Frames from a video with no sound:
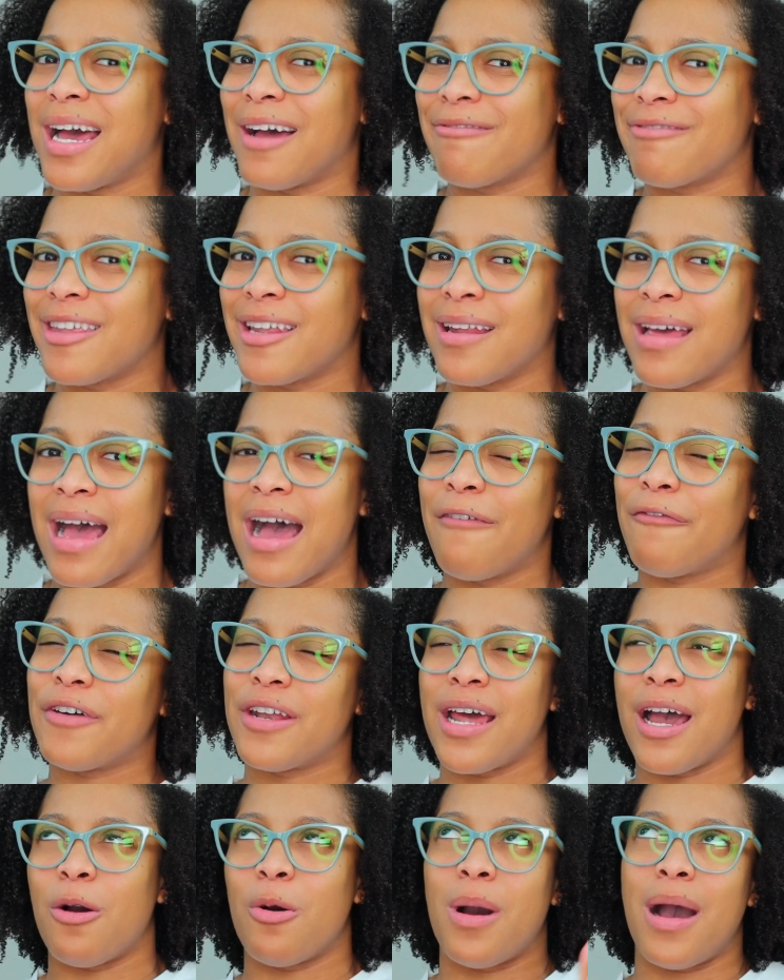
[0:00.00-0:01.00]
half
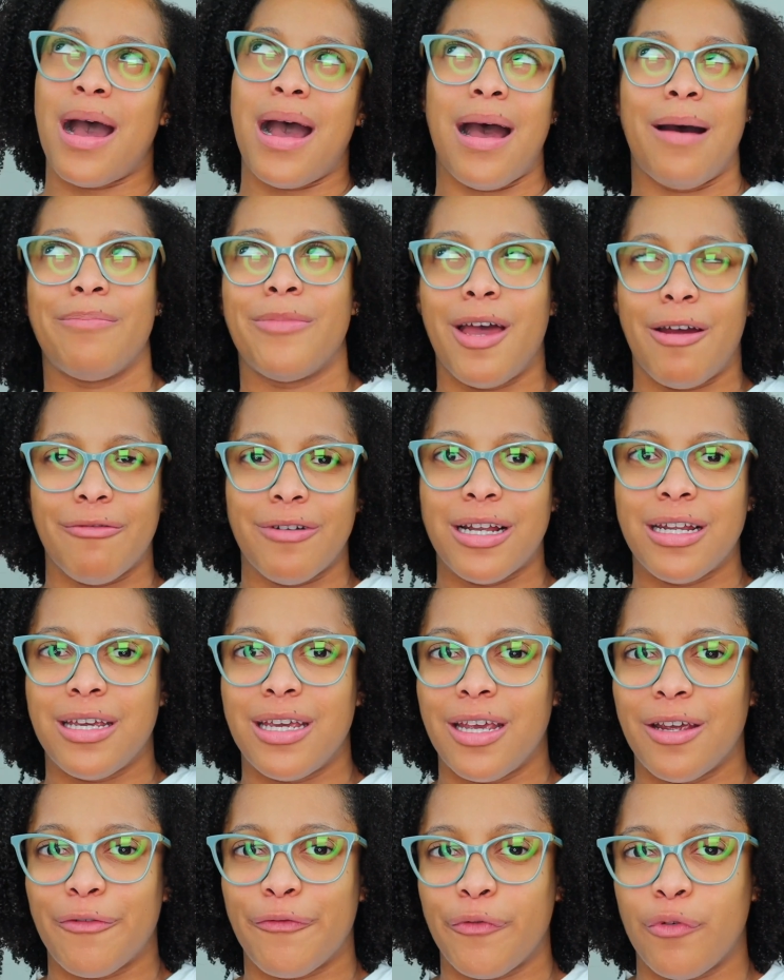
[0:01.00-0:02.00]
an hour, I'm not really
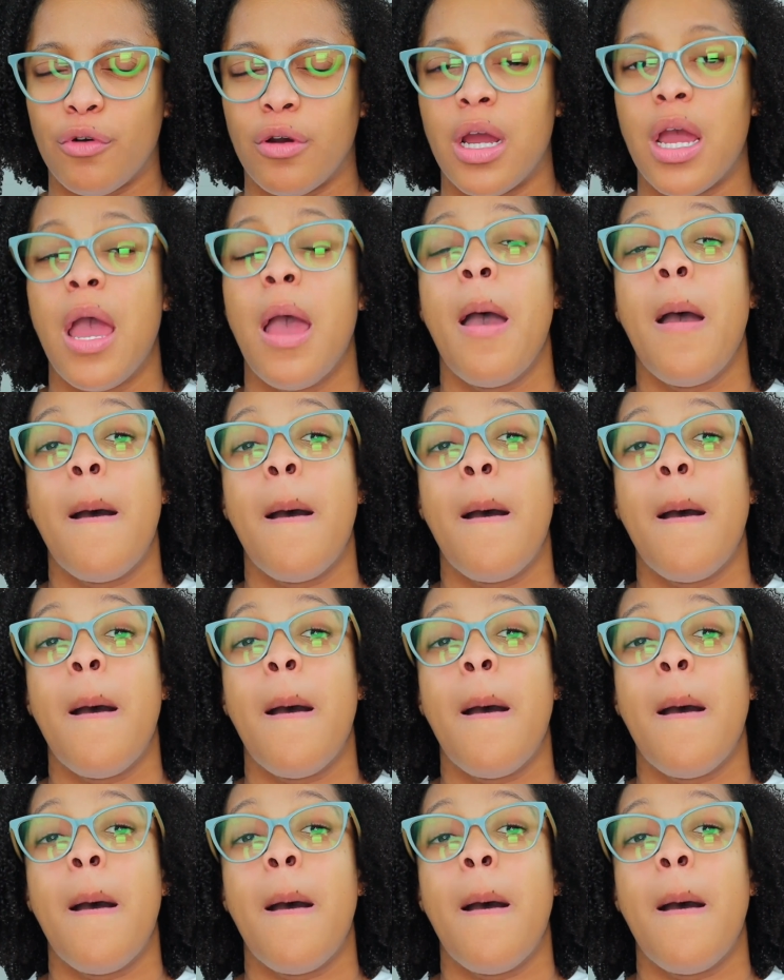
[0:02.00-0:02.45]
here for.